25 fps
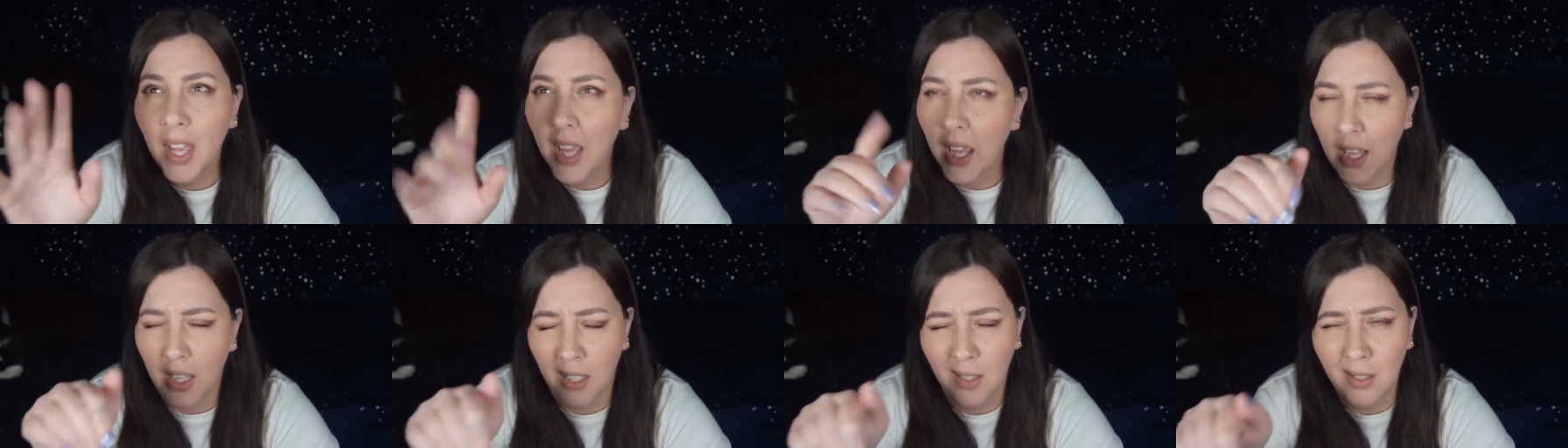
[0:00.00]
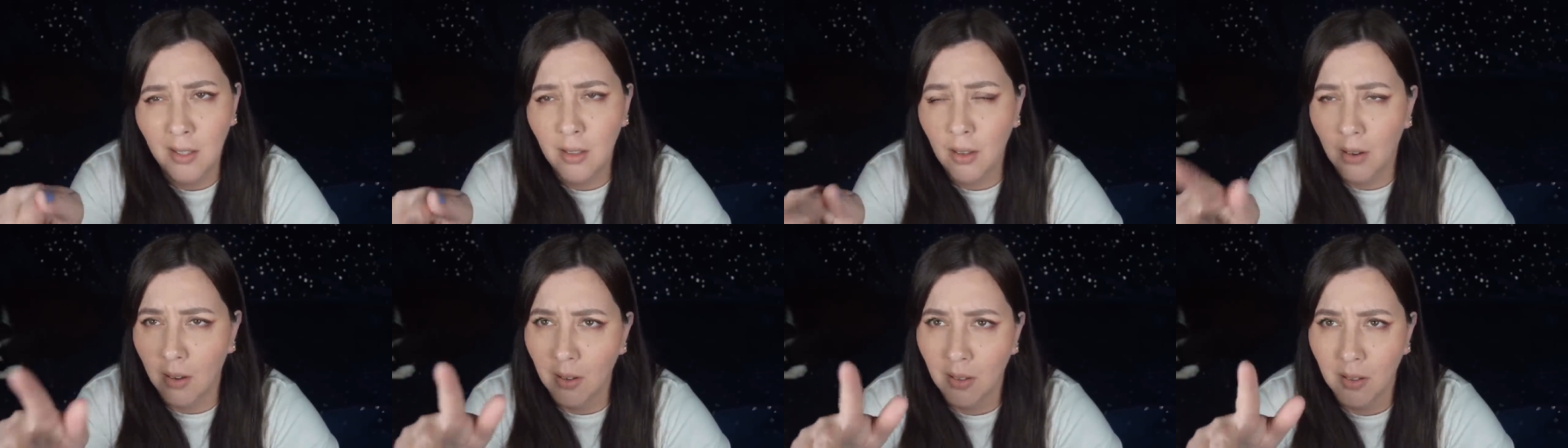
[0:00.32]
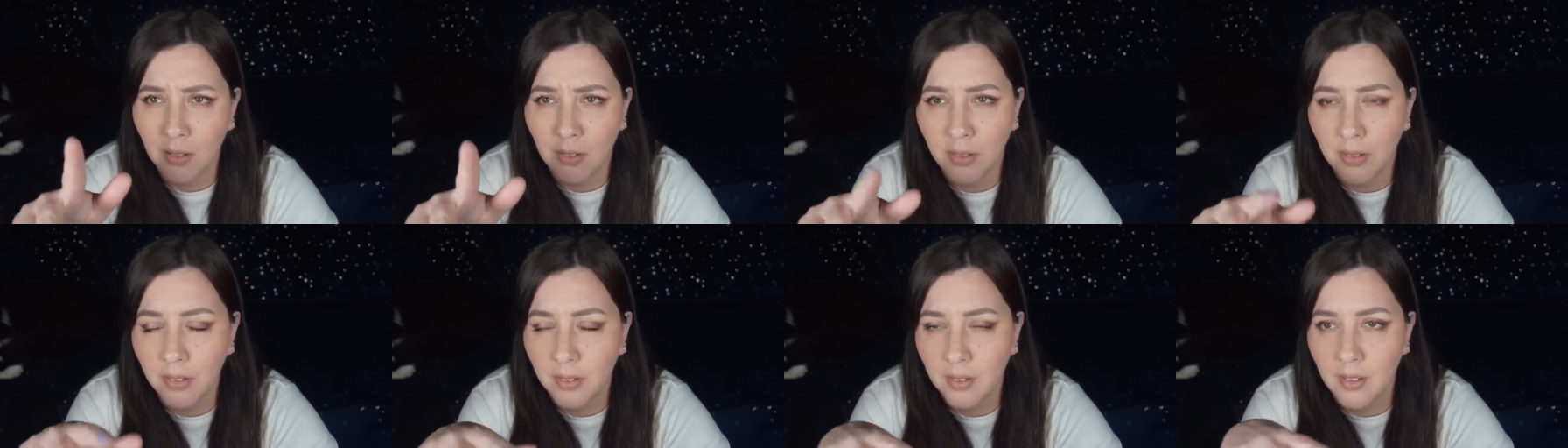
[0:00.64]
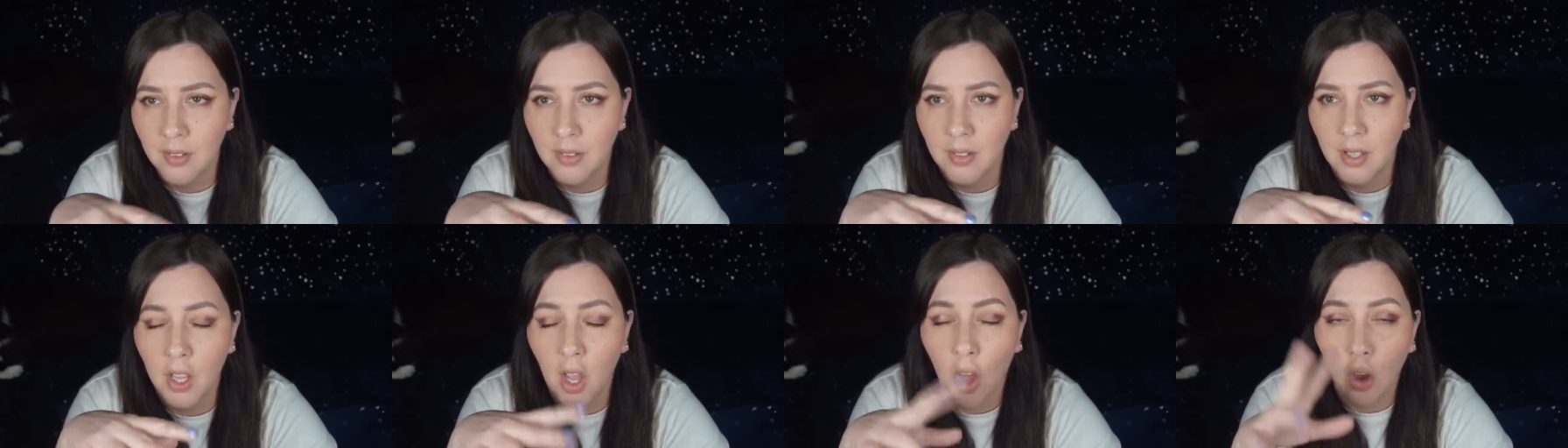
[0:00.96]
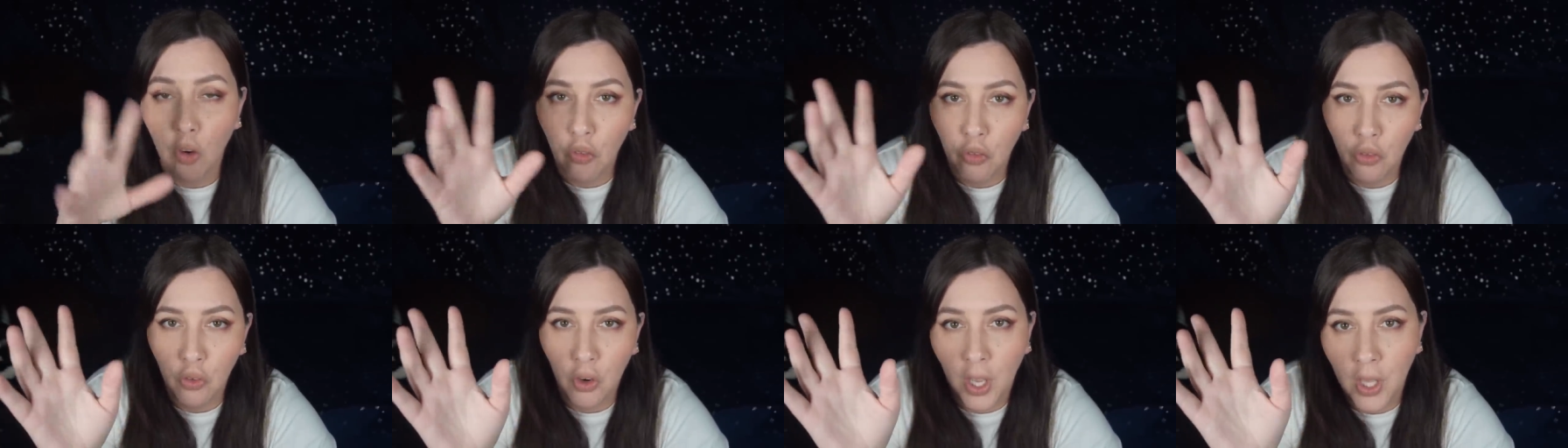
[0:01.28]
In the article, it says like
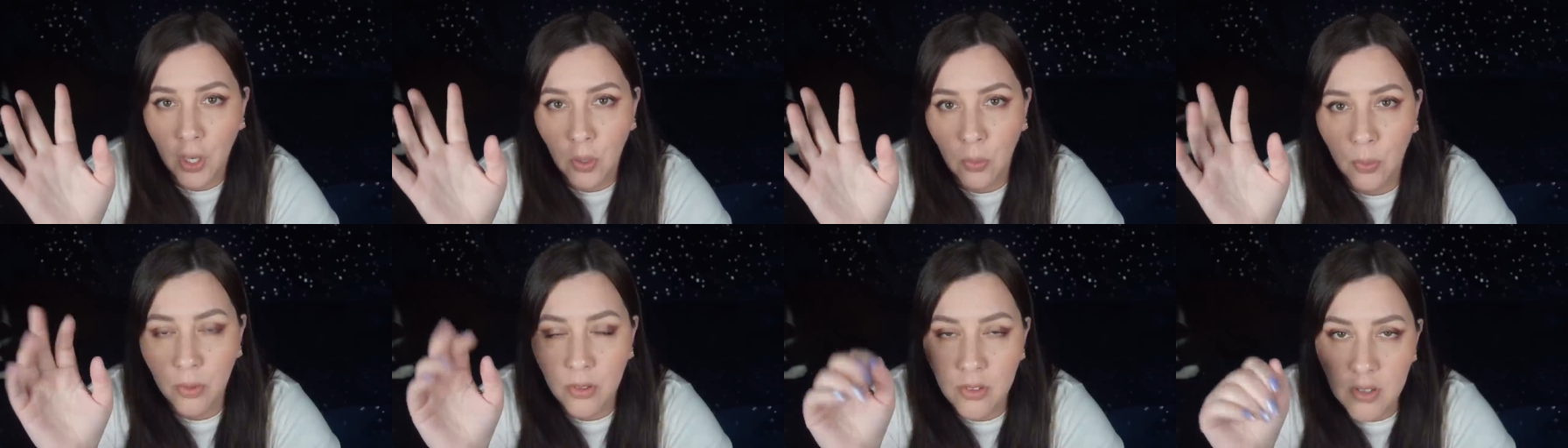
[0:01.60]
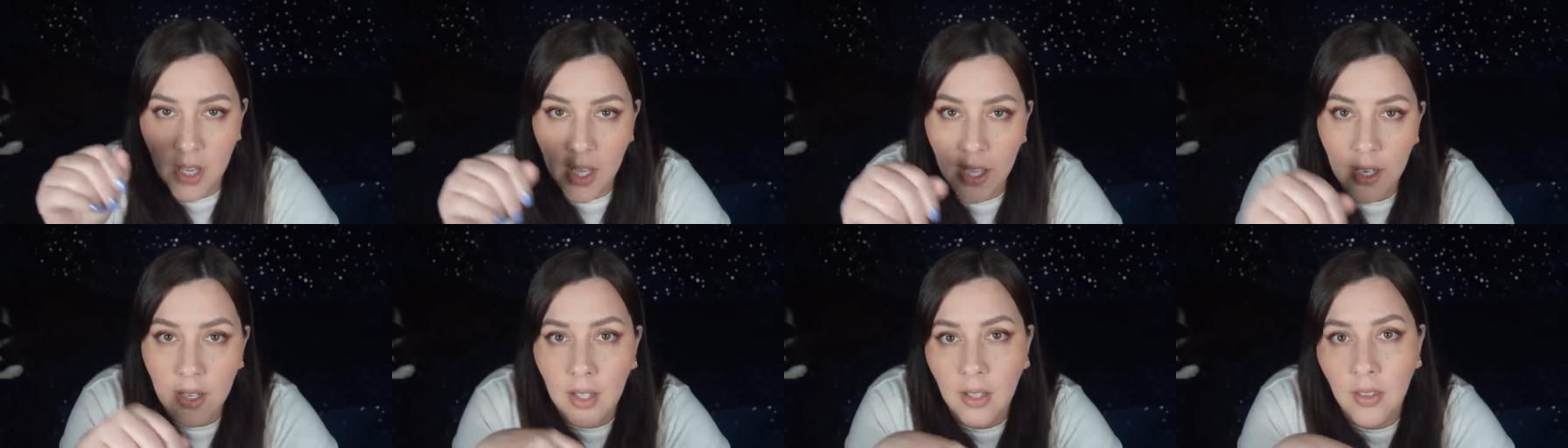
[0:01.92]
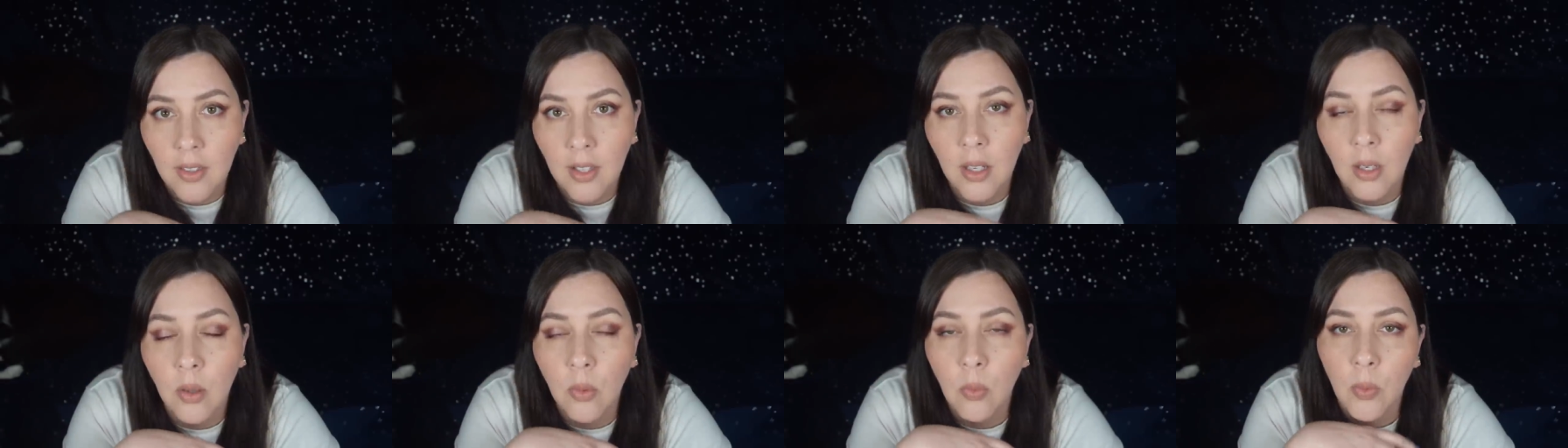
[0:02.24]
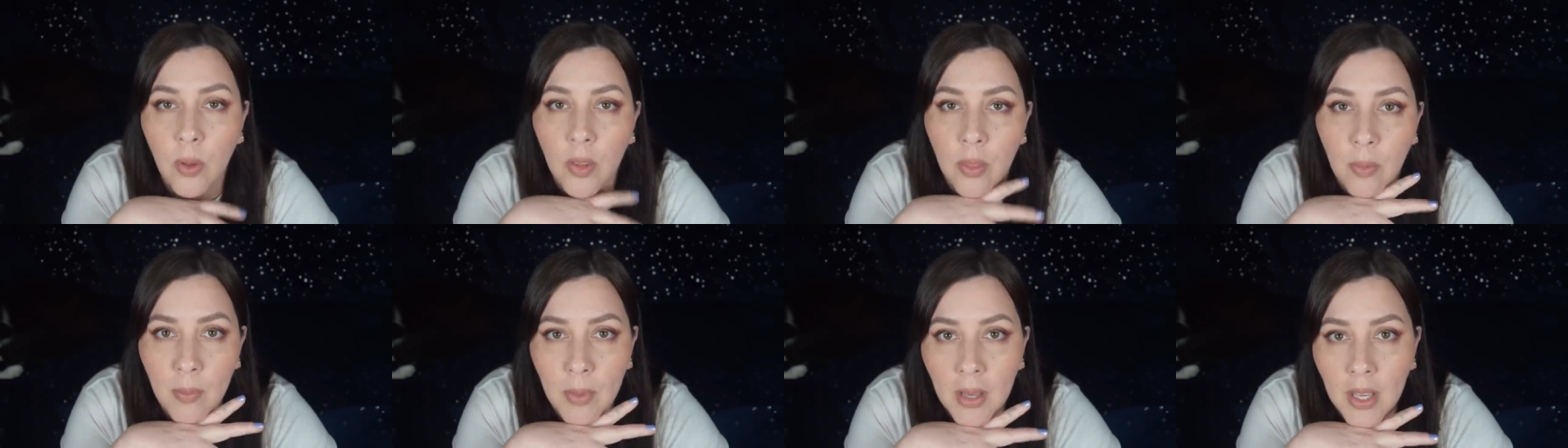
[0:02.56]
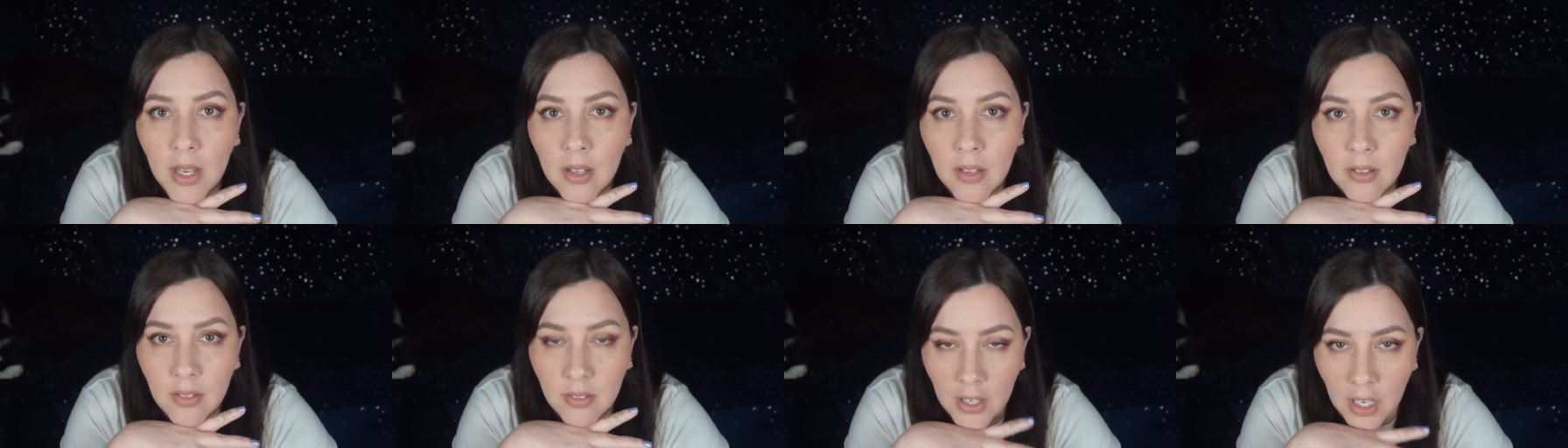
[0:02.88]
a friend was standing there with
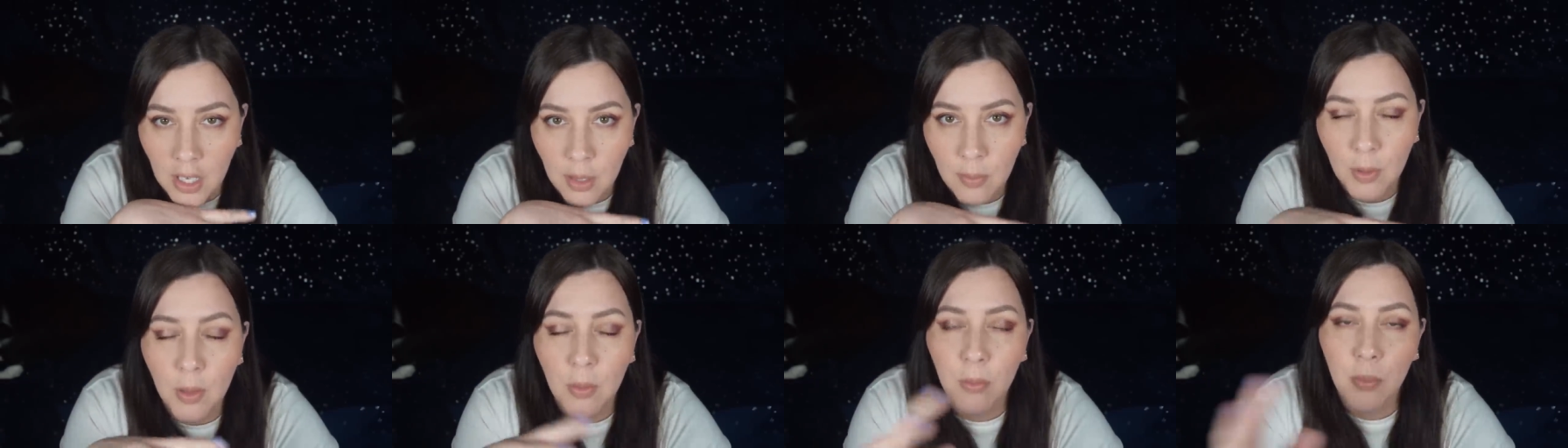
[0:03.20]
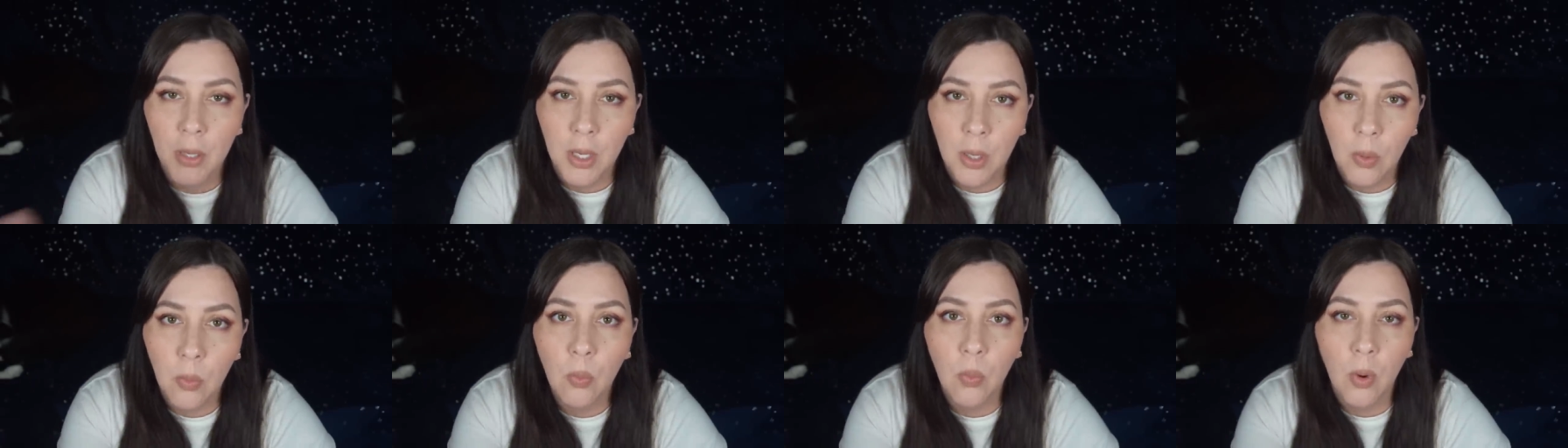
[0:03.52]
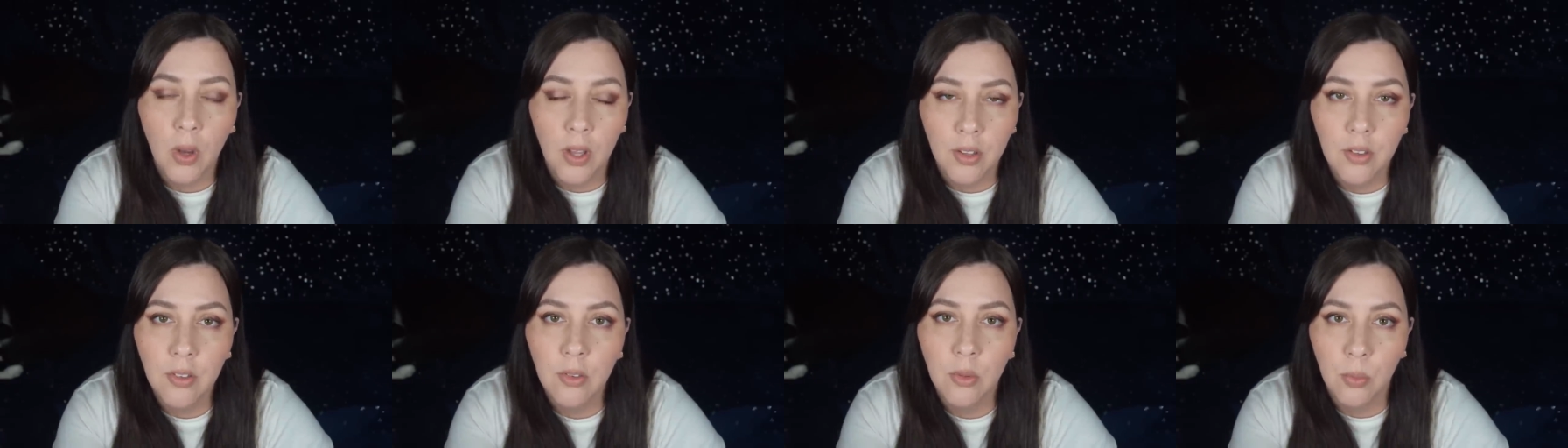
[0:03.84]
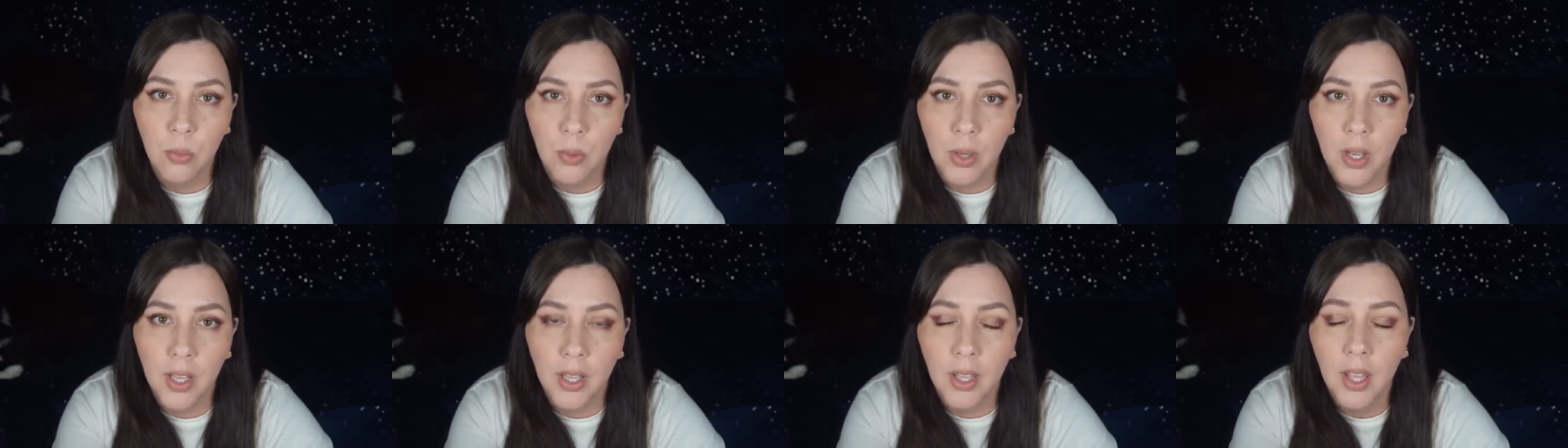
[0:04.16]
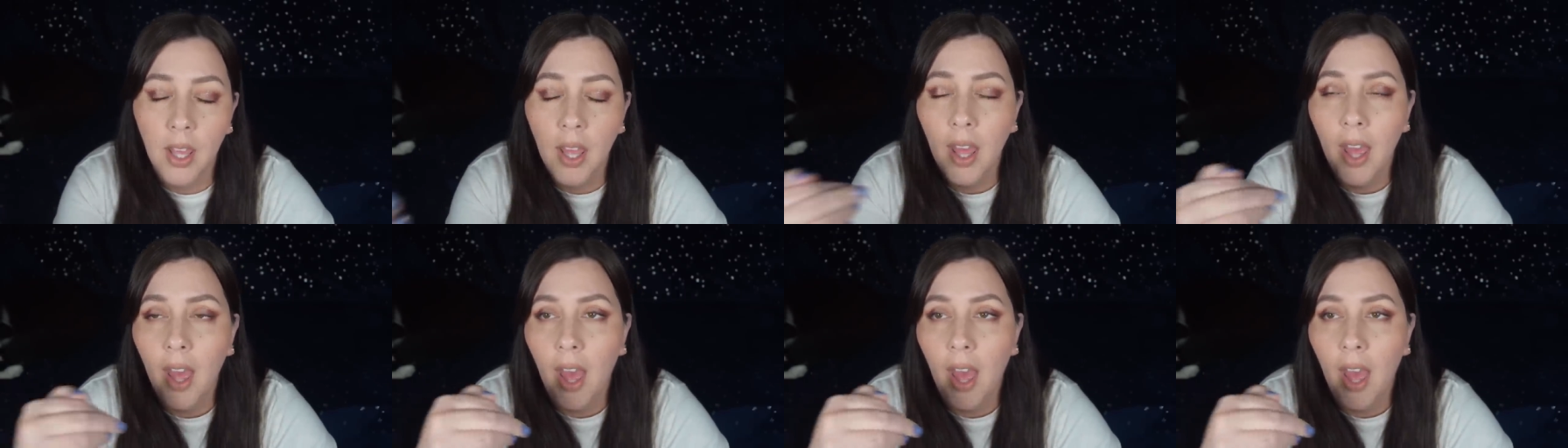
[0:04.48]
Mandy's teddy bear, but it was Rick.